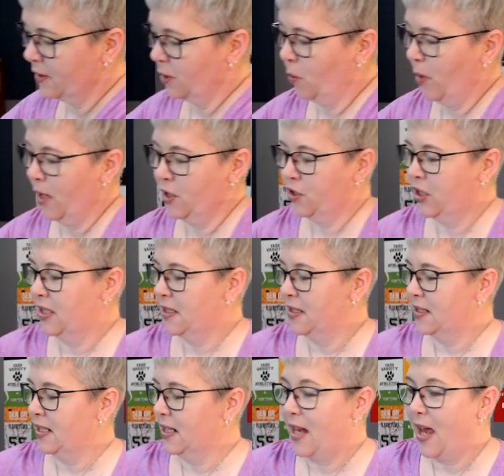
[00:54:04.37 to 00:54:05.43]
questions
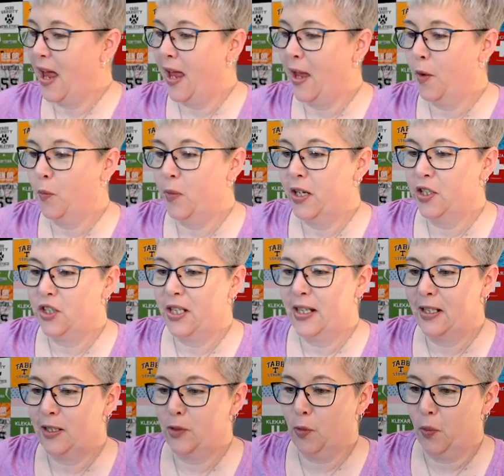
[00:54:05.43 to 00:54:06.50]
today. Which
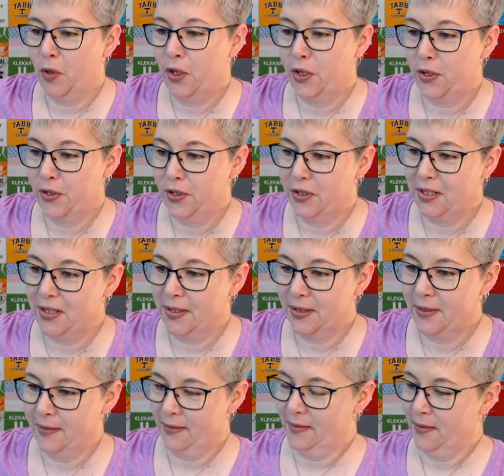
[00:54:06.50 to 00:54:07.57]
is worse?
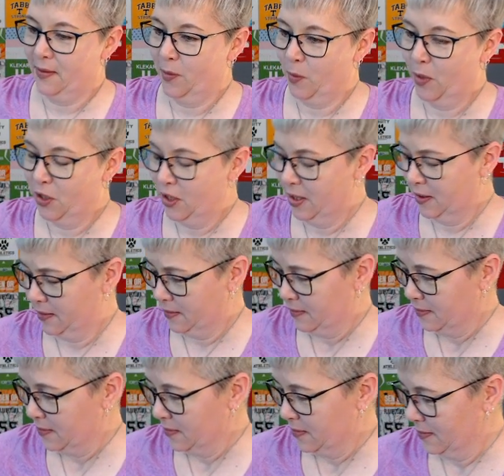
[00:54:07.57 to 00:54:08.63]
Which is,
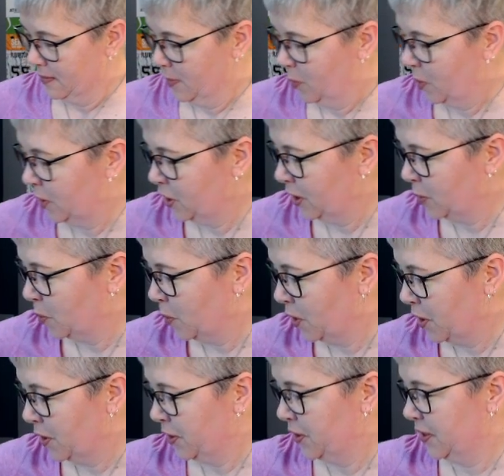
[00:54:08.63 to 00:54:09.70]
which is
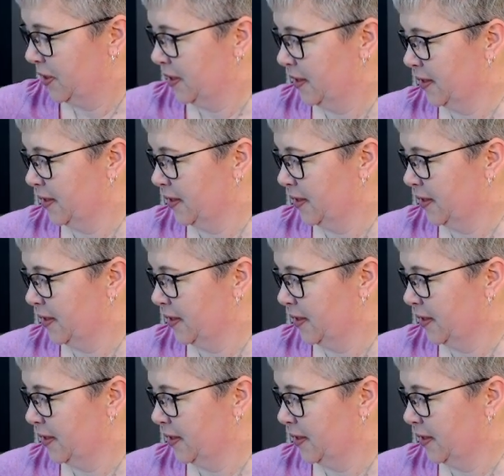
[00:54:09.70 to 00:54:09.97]
worse?